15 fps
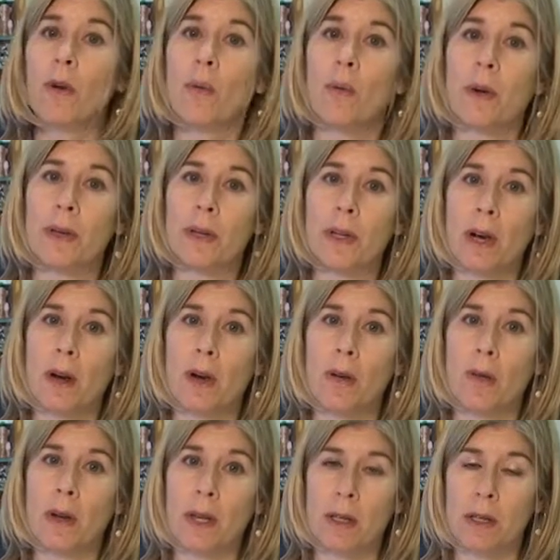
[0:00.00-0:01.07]
would
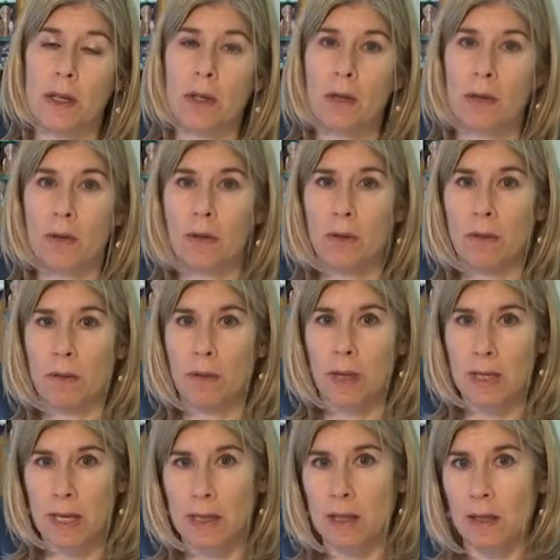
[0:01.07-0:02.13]
go into
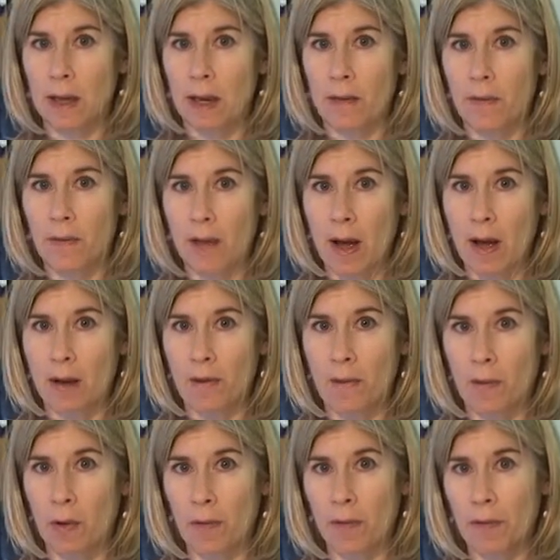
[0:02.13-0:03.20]
a designated
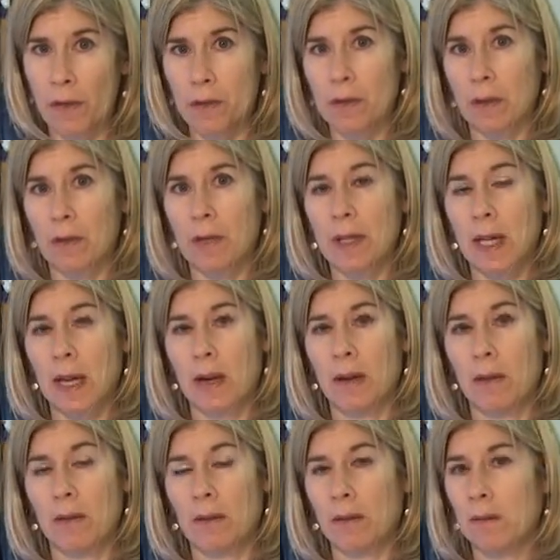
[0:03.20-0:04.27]
fund for future
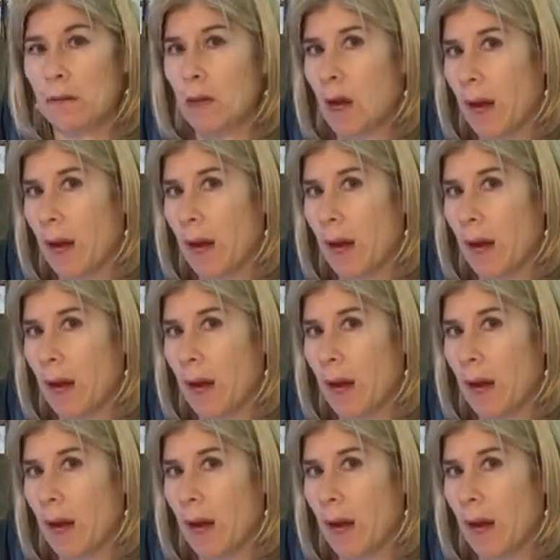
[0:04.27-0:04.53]
town